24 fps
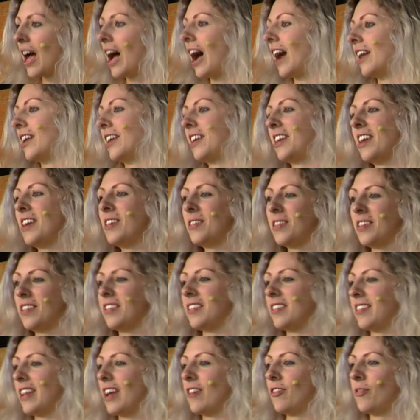And I know this
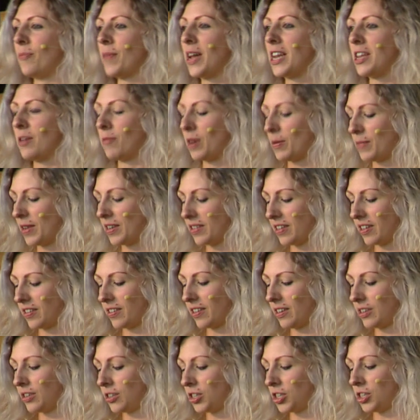has left many women
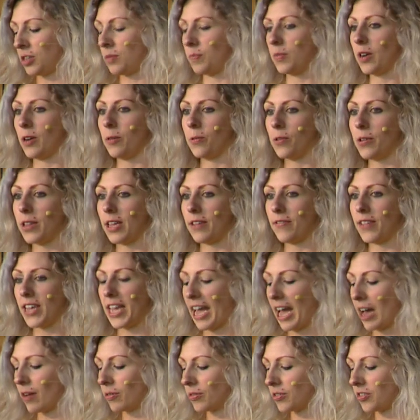disillusioned by what they've
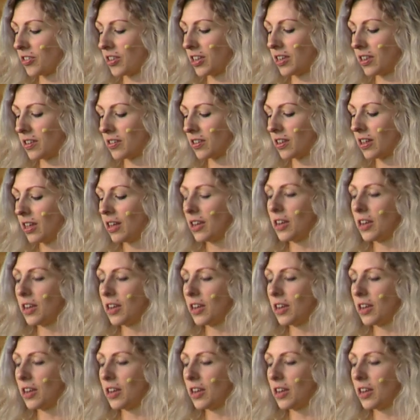encountered.